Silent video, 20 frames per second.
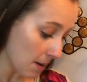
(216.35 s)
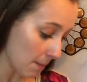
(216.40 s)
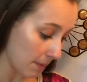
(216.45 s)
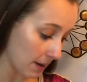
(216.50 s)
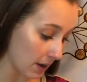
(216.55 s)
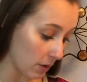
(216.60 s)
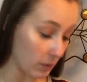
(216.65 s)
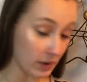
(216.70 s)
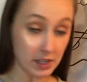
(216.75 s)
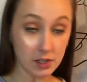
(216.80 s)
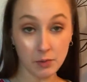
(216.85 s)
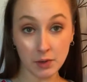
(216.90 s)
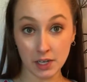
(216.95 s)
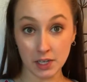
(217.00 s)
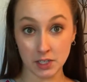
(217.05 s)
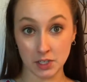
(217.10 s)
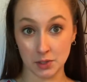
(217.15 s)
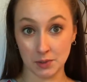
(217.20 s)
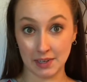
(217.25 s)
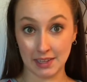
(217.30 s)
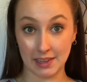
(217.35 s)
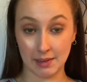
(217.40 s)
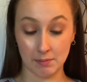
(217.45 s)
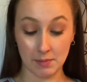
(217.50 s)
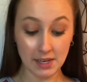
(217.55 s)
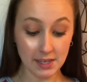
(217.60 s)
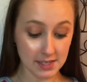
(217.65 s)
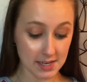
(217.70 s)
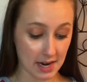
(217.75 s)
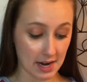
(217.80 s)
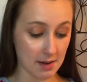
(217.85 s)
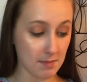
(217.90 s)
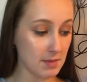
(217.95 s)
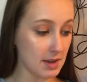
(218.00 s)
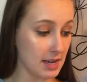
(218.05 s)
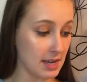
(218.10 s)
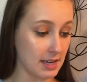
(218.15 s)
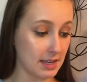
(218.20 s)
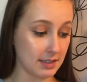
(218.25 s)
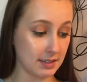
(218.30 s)
But what you want to do in the meantime
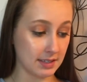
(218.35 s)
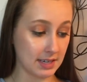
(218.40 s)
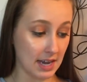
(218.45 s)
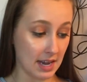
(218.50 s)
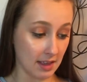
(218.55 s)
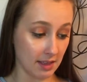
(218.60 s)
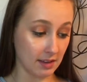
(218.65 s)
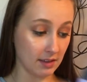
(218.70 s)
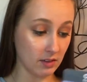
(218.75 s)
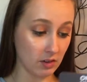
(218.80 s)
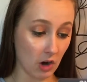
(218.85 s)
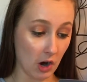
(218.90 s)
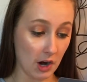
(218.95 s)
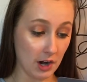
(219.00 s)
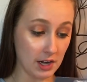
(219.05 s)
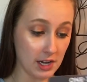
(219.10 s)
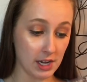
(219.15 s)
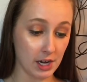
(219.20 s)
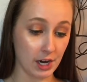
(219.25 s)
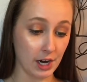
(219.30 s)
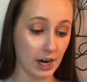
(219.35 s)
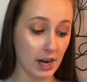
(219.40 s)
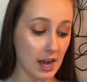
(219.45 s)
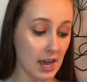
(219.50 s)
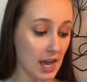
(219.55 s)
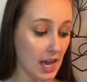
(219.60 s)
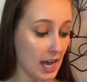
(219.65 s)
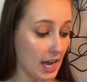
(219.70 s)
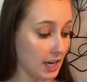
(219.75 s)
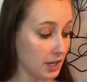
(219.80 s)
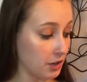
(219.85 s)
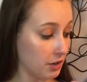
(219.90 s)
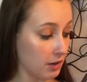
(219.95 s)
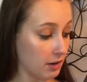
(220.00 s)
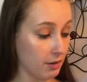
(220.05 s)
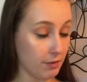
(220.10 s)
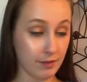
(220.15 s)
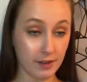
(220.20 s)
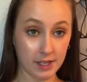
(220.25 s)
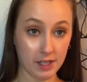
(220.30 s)
is take this card here, and you're going
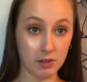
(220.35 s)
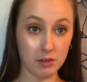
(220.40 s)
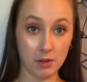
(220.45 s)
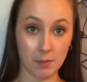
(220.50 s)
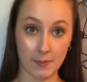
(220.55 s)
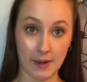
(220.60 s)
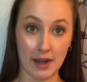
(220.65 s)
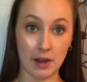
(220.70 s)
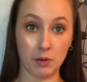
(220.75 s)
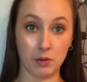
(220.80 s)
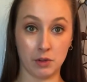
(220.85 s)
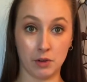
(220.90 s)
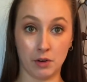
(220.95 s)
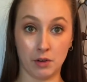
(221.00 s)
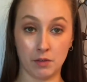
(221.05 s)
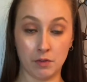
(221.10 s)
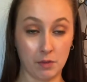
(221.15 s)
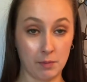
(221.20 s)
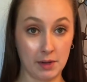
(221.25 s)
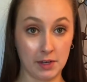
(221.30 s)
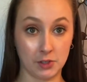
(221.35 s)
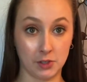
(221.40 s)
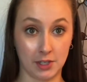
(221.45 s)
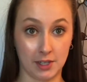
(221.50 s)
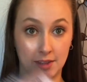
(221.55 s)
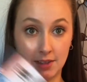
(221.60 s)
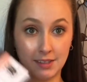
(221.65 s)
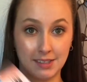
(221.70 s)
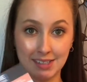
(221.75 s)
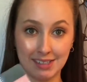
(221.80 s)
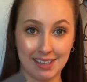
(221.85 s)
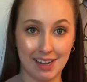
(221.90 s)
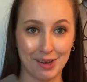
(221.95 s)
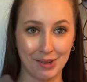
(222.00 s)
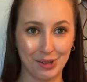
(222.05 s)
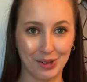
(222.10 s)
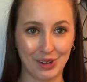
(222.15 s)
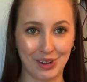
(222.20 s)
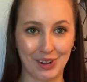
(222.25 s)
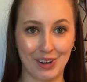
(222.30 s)
to fill out the back with your information. This is how
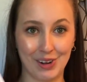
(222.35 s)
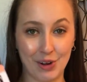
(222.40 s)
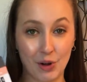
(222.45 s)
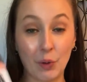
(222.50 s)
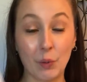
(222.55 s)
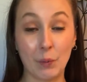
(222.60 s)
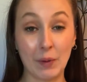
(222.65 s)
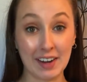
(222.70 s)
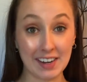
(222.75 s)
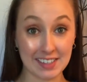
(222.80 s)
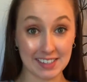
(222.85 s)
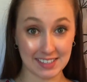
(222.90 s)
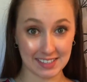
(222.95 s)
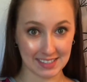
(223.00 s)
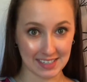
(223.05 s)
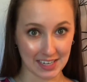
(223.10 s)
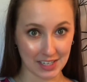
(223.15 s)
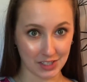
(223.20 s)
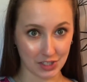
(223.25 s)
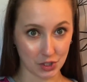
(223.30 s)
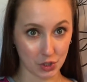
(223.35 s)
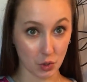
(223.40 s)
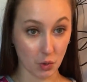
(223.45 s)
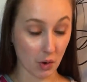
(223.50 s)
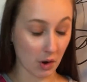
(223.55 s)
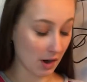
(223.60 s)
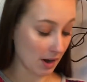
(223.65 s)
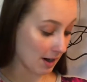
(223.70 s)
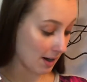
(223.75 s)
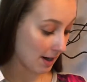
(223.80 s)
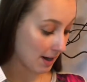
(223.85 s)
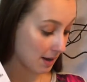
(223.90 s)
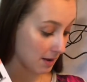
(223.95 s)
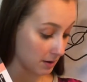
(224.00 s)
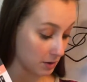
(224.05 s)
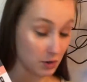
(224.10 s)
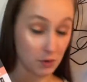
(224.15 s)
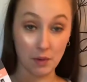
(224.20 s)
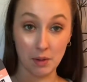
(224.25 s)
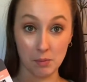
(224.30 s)
they're going to know where to send your
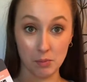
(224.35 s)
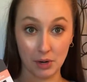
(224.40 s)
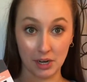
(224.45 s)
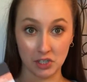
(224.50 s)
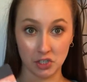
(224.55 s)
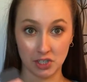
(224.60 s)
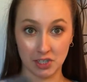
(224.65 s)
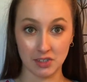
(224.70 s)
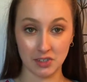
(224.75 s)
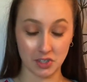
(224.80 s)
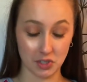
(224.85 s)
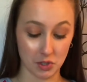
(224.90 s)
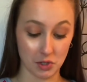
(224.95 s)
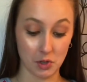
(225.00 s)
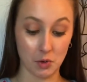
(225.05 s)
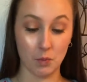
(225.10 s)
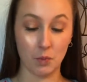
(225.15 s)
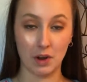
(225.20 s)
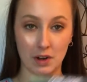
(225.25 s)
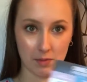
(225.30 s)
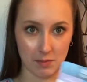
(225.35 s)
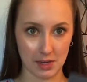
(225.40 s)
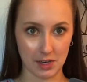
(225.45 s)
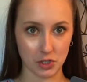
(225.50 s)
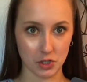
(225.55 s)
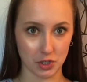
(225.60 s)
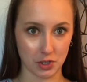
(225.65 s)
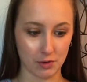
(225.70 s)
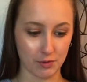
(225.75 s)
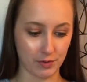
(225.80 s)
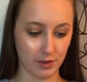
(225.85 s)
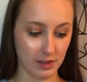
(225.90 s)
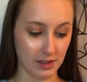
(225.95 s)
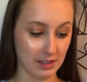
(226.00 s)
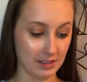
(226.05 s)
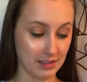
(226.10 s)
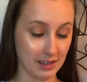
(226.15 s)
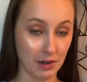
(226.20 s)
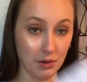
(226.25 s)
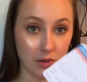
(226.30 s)
new impressions, so you want to make sure you fill
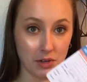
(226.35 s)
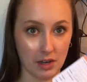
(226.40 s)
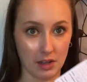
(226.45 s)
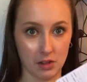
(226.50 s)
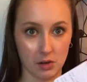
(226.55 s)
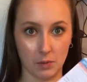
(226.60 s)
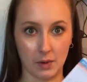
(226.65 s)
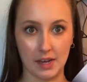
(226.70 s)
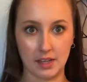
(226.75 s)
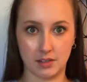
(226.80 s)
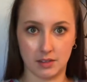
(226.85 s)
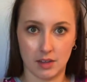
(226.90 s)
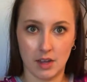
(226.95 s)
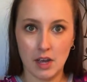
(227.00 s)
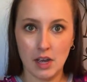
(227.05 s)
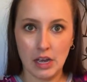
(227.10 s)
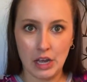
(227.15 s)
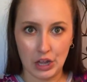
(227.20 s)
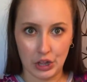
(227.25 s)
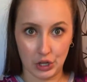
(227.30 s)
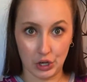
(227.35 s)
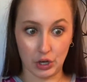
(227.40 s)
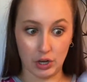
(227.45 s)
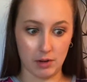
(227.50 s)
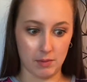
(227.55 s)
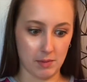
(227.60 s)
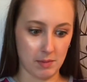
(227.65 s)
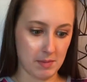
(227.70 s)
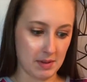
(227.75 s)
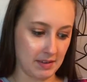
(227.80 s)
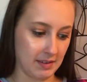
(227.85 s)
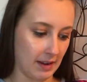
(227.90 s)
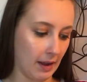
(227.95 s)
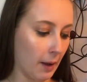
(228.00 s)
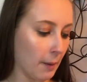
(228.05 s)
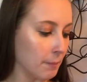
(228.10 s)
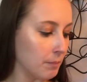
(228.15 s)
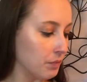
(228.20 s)
this out, otherwise they're going to be missing.